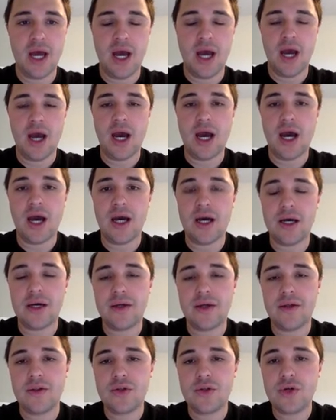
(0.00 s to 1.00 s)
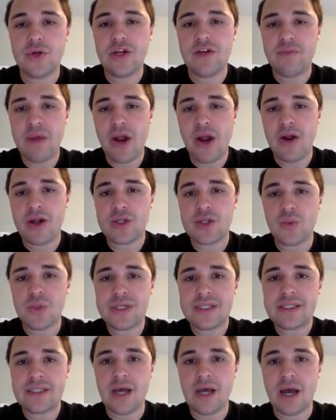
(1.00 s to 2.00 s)
The Treaty of Paris
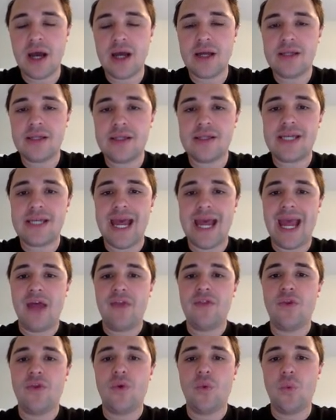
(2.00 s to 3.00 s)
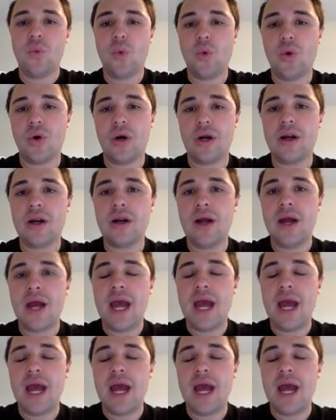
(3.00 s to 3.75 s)
was signed to end the war.